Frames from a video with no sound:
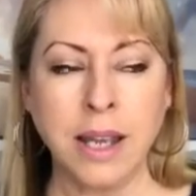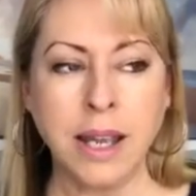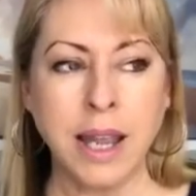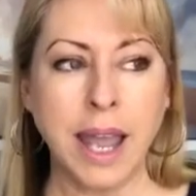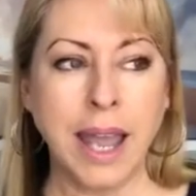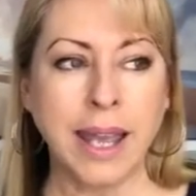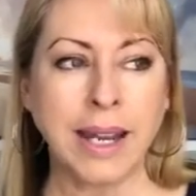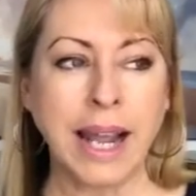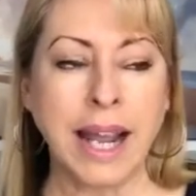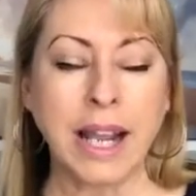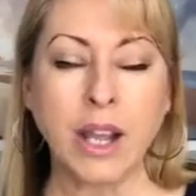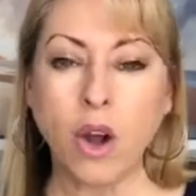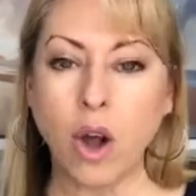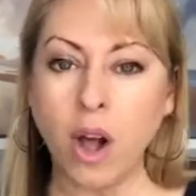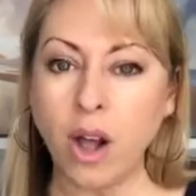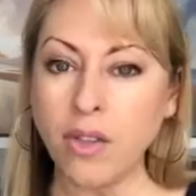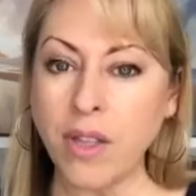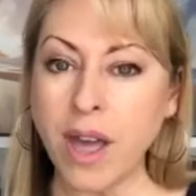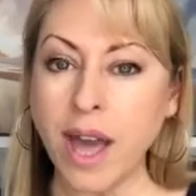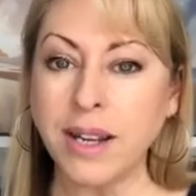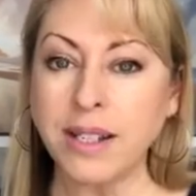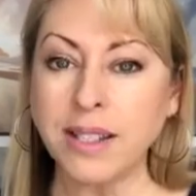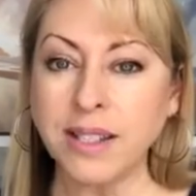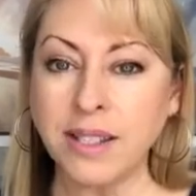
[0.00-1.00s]
And I call
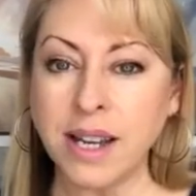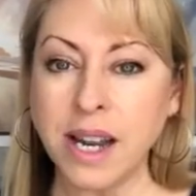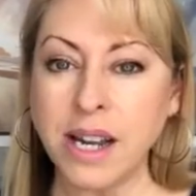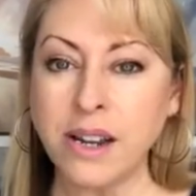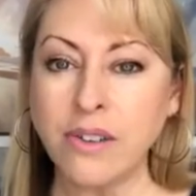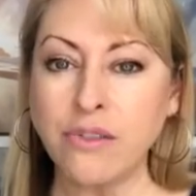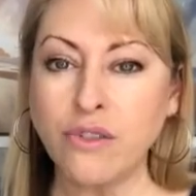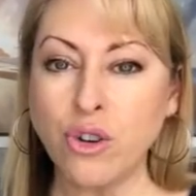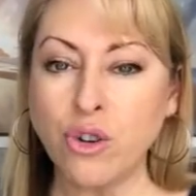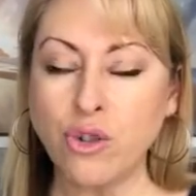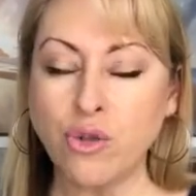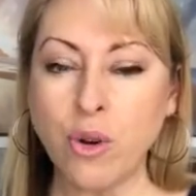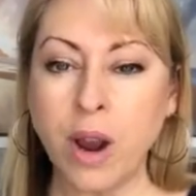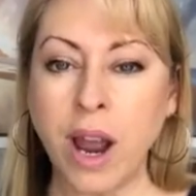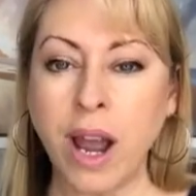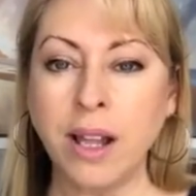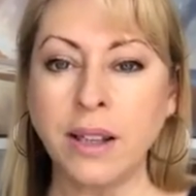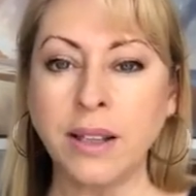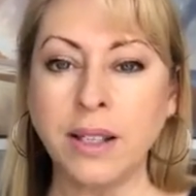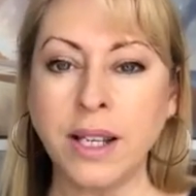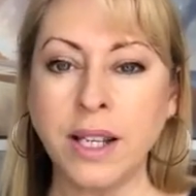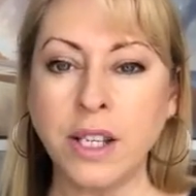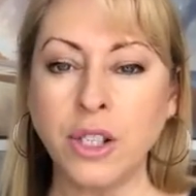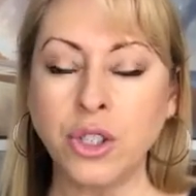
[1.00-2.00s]
that a state of
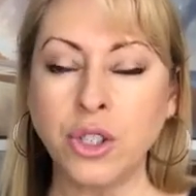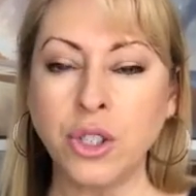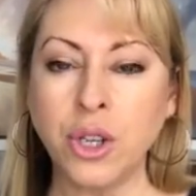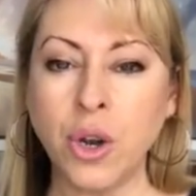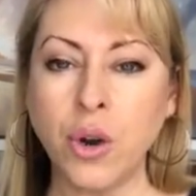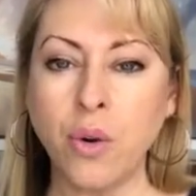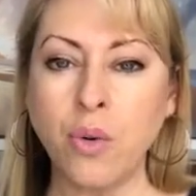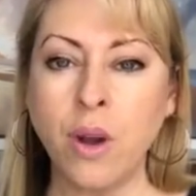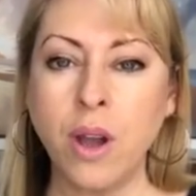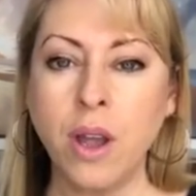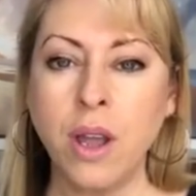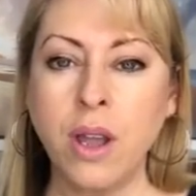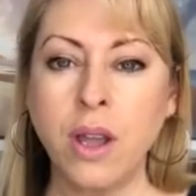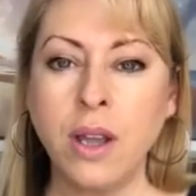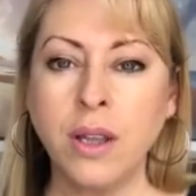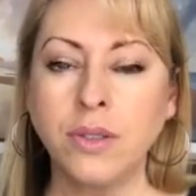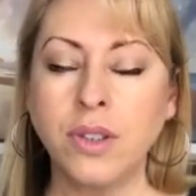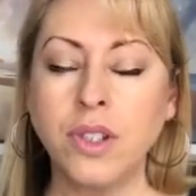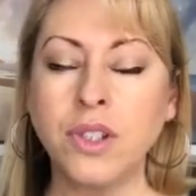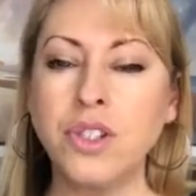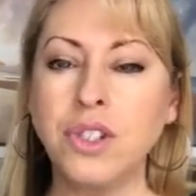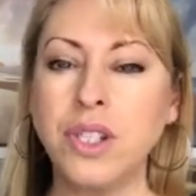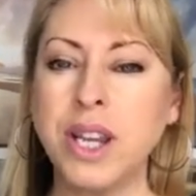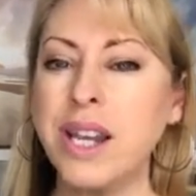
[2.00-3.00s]
neutrality. So
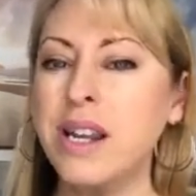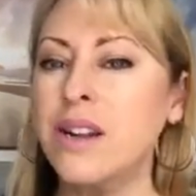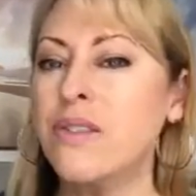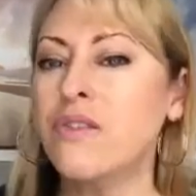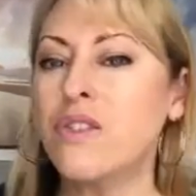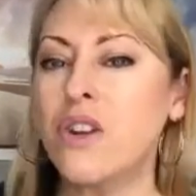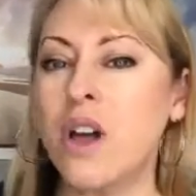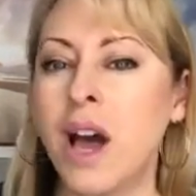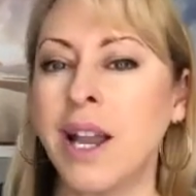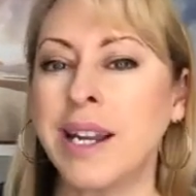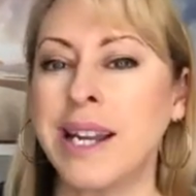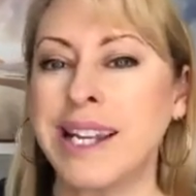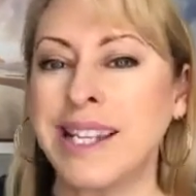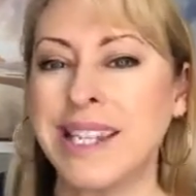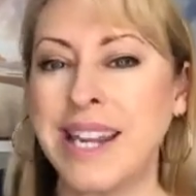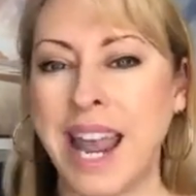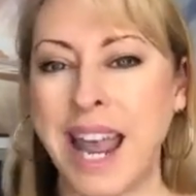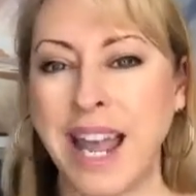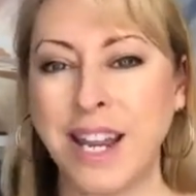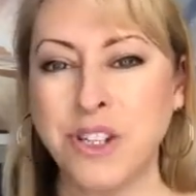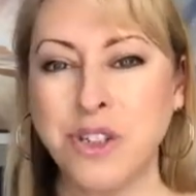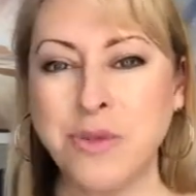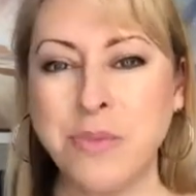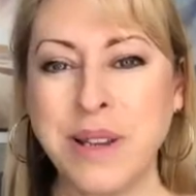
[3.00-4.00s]
the state of
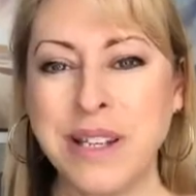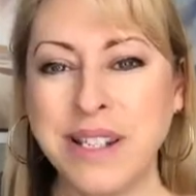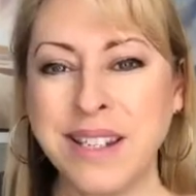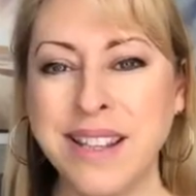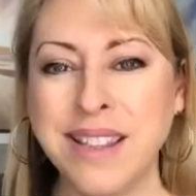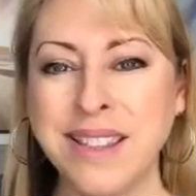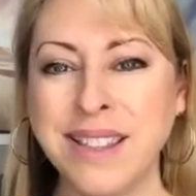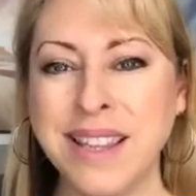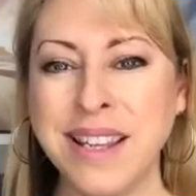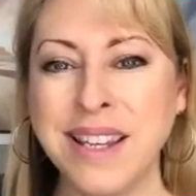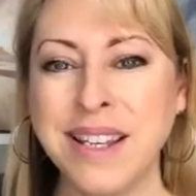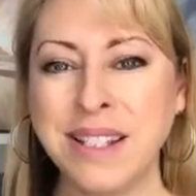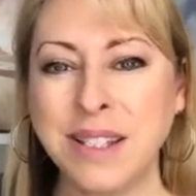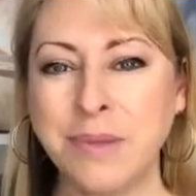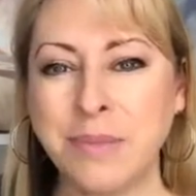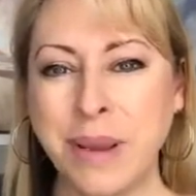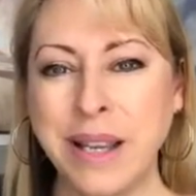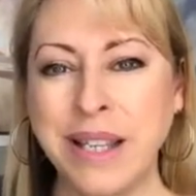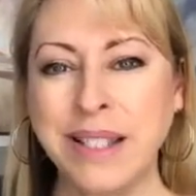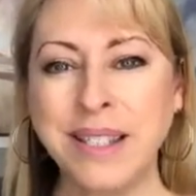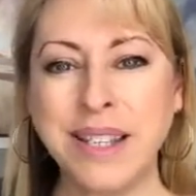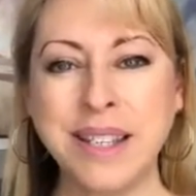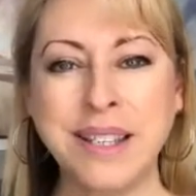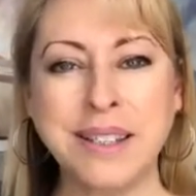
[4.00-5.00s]
non-attachment to things
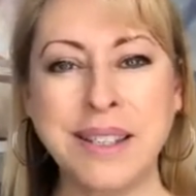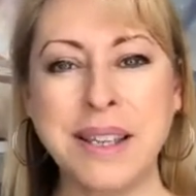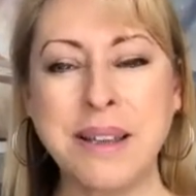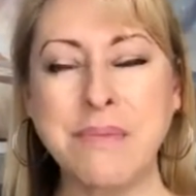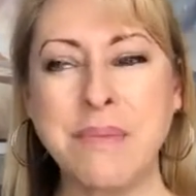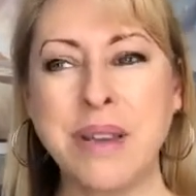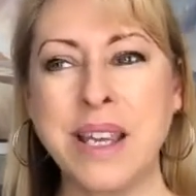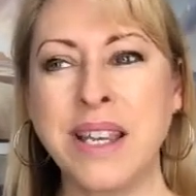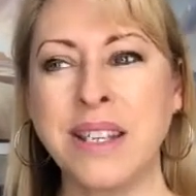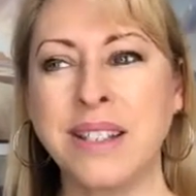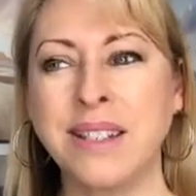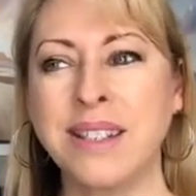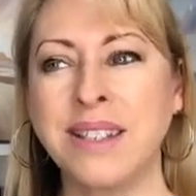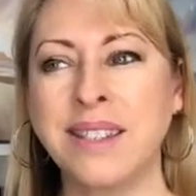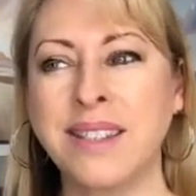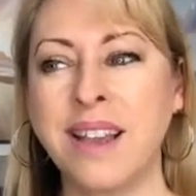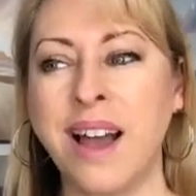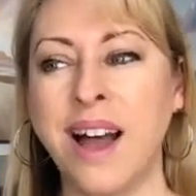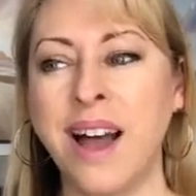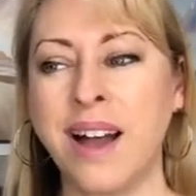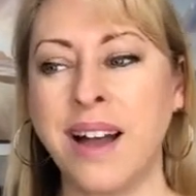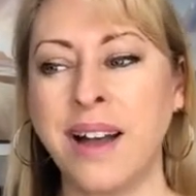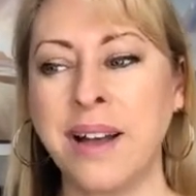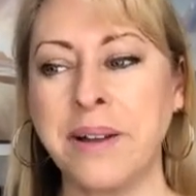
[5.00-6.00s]
basically means
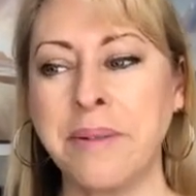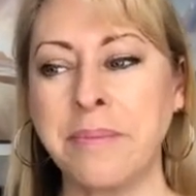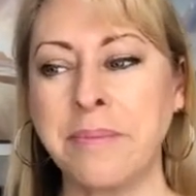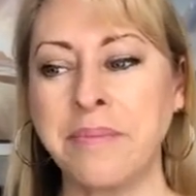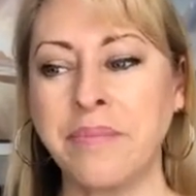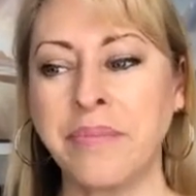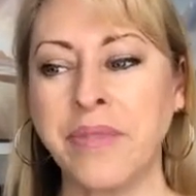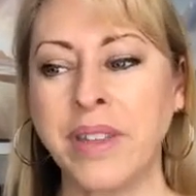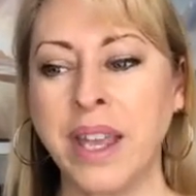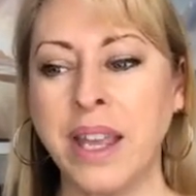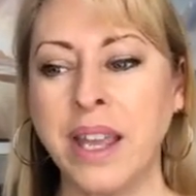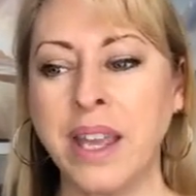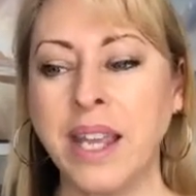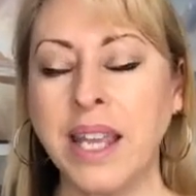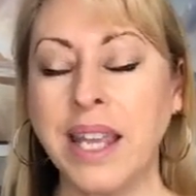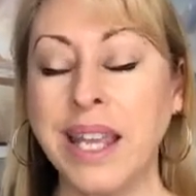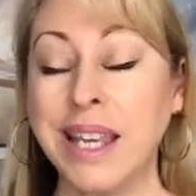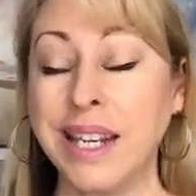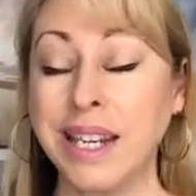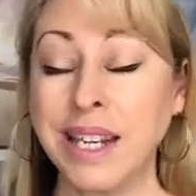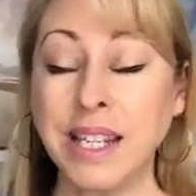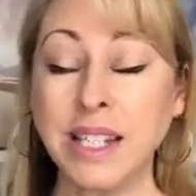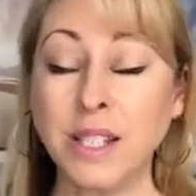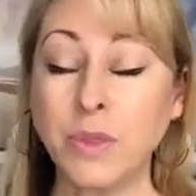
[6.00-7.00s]

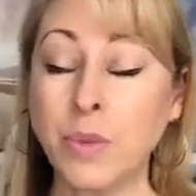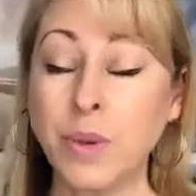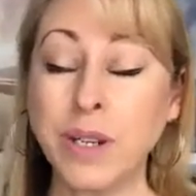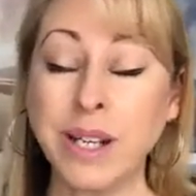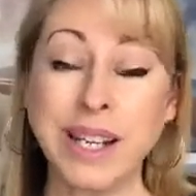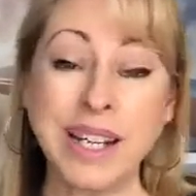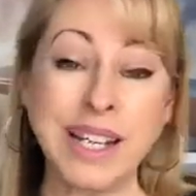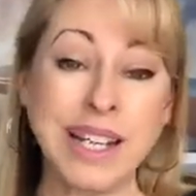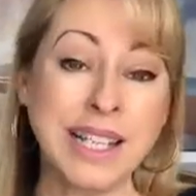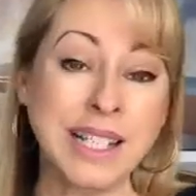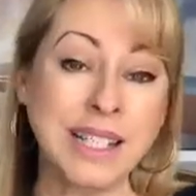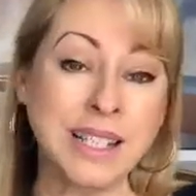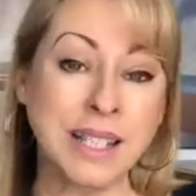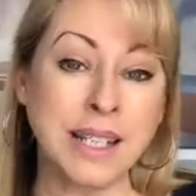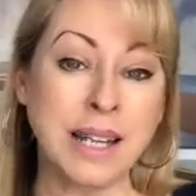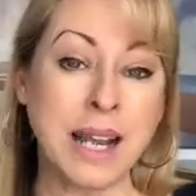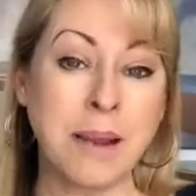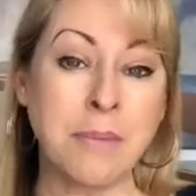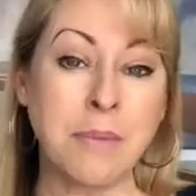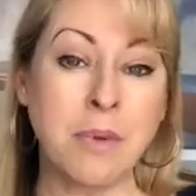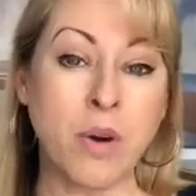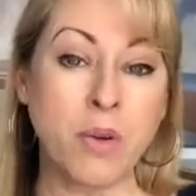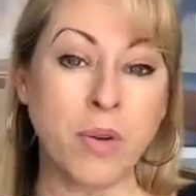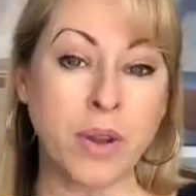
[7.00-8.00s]
it is what it is and
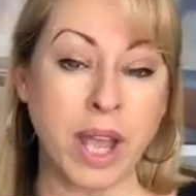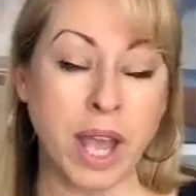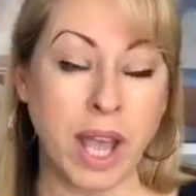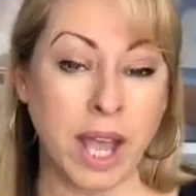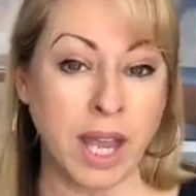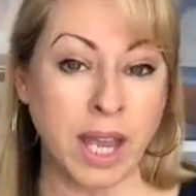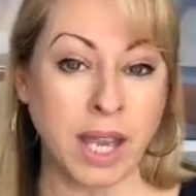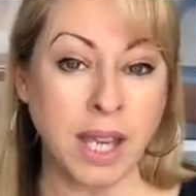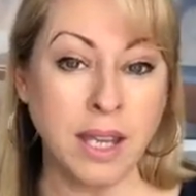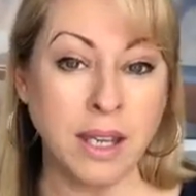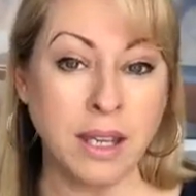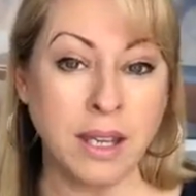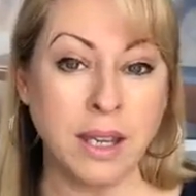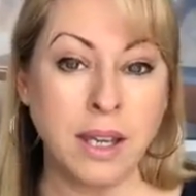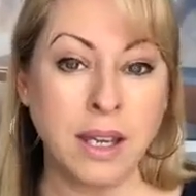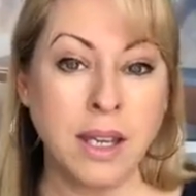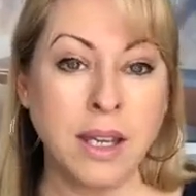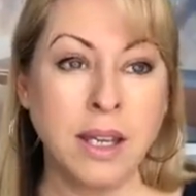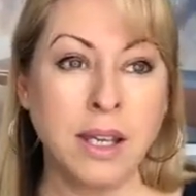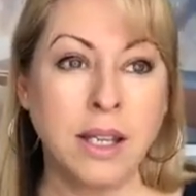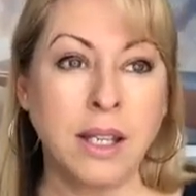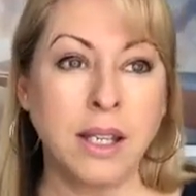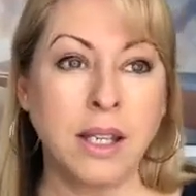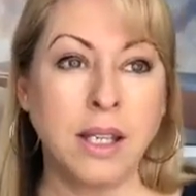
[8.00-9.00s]
I'm okay.
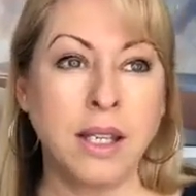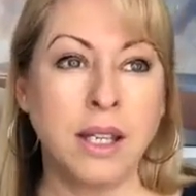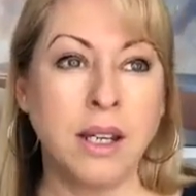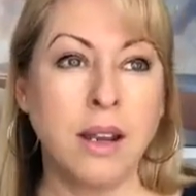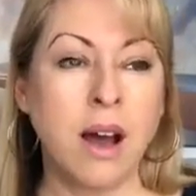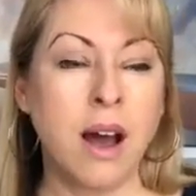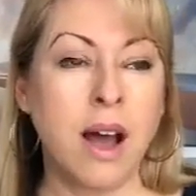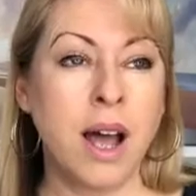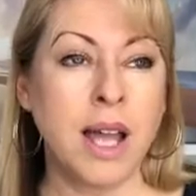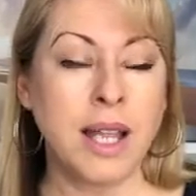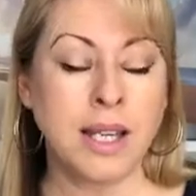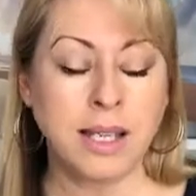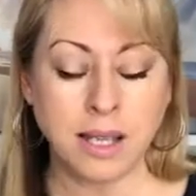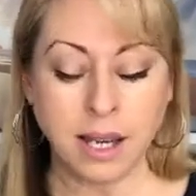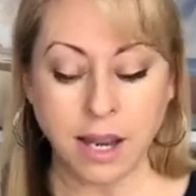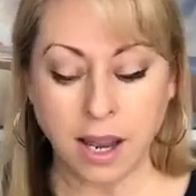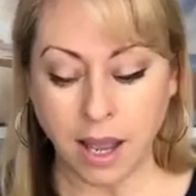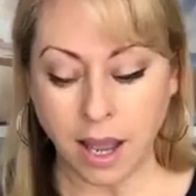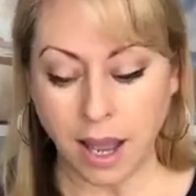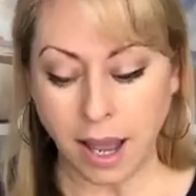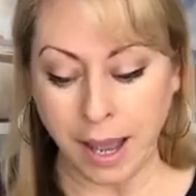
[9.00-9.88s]
Not